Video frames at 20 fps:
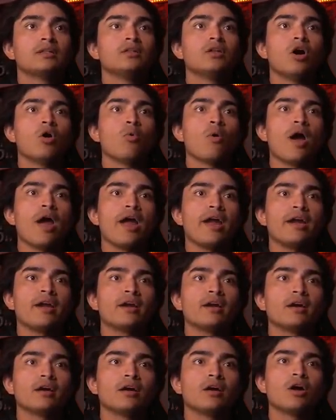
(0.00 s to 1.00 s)
No way.
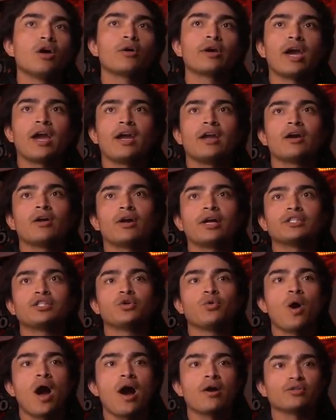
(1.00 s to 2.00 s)
Okay, all right,
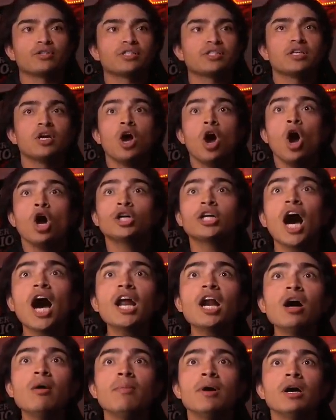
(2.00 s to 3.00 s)
two outs.
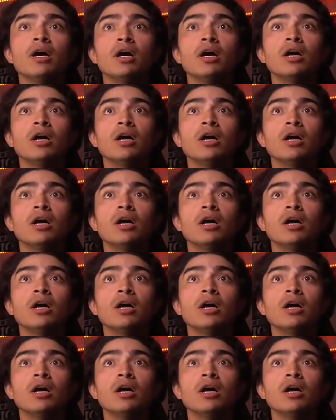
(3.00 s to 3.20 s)
Got him!